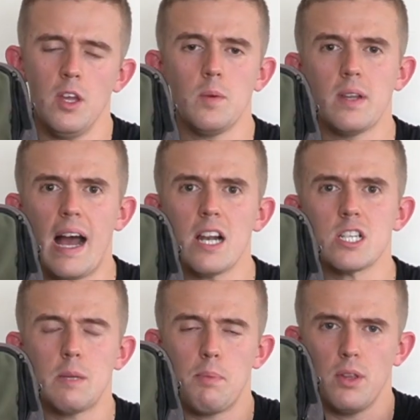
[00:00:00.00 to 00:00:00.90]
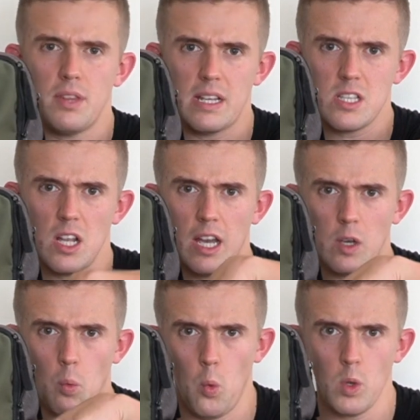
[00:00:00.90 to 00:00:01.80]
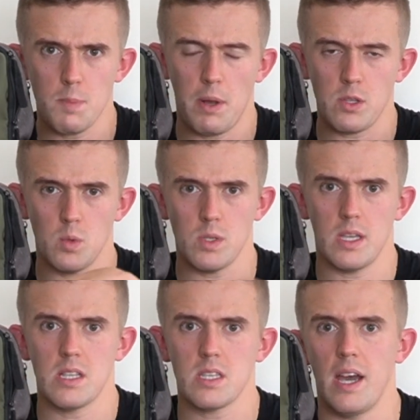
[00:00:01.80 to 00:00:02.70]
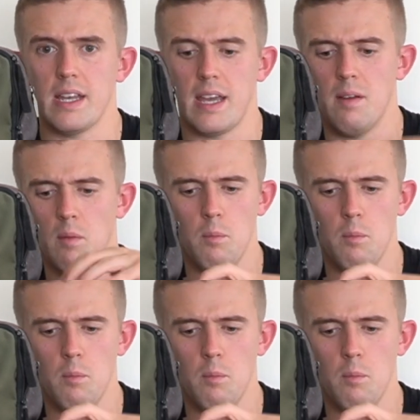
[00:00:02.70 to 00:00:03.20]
you can actually put things like water bottles inside it,